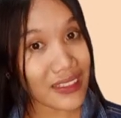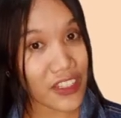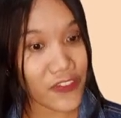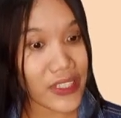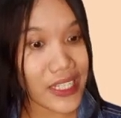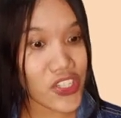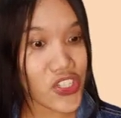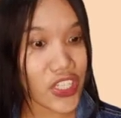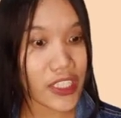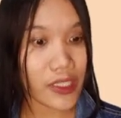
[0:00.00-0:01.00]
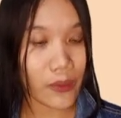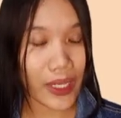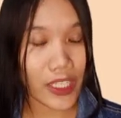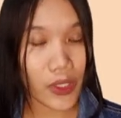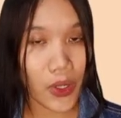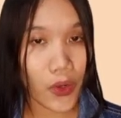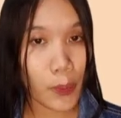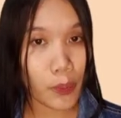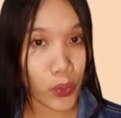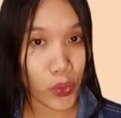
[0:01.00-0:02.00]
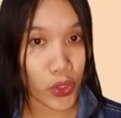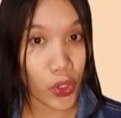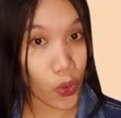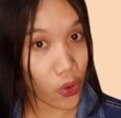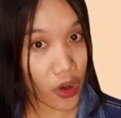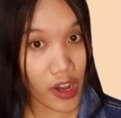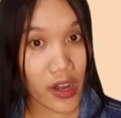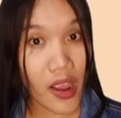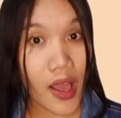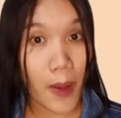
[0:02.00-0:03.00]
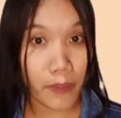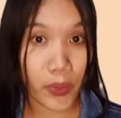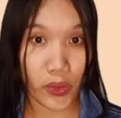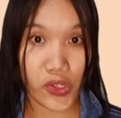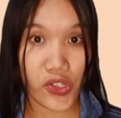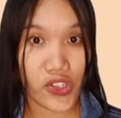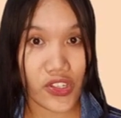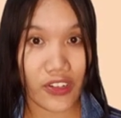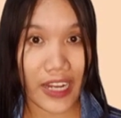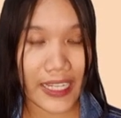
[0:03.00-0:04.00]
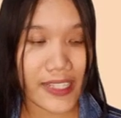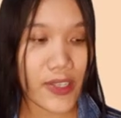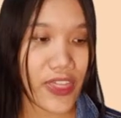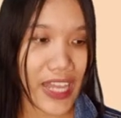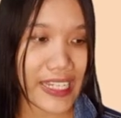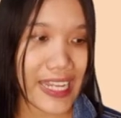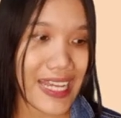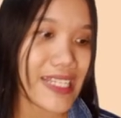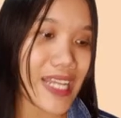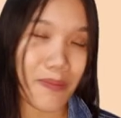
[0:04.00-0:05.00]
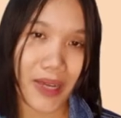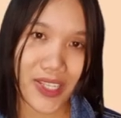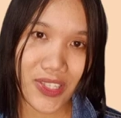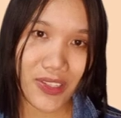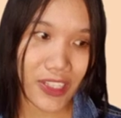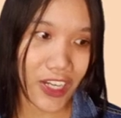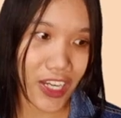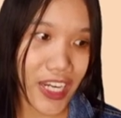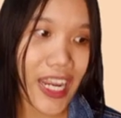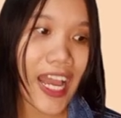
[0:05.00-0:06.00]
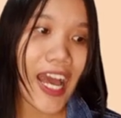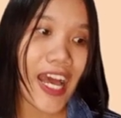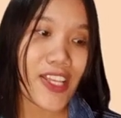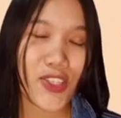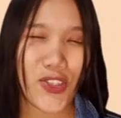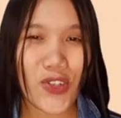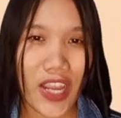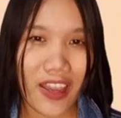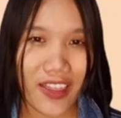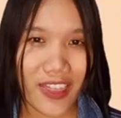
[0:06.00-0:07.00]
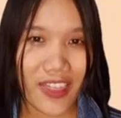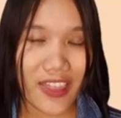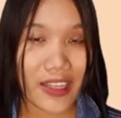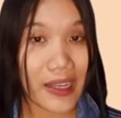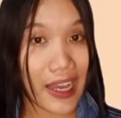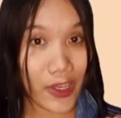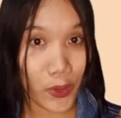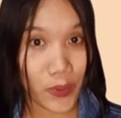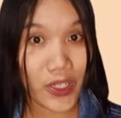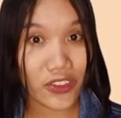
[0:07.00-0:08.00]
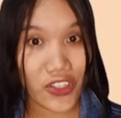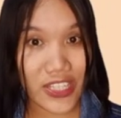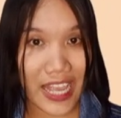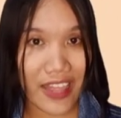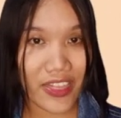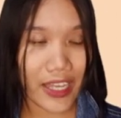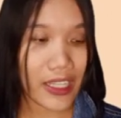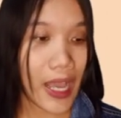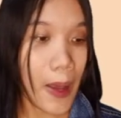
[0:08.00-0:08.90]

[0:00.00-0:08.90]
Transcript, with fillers: definition a while ago, pull or push right? So that is a muscular strength. I hope you understand that.